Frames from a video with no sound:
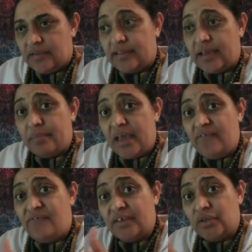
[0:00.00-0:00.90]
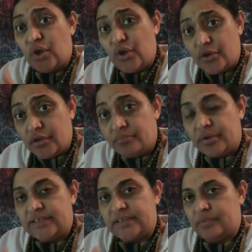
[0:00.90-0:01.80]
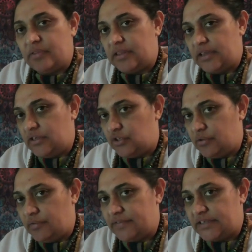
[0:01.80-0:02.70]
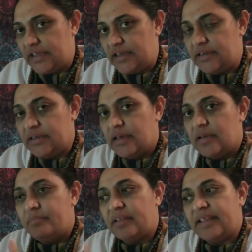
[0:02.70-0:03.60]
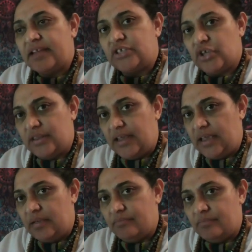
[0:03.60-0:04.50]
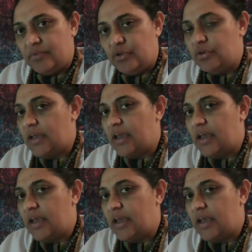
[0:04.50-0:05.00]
They may feel hurt by some of the things you have said, but that's on them. You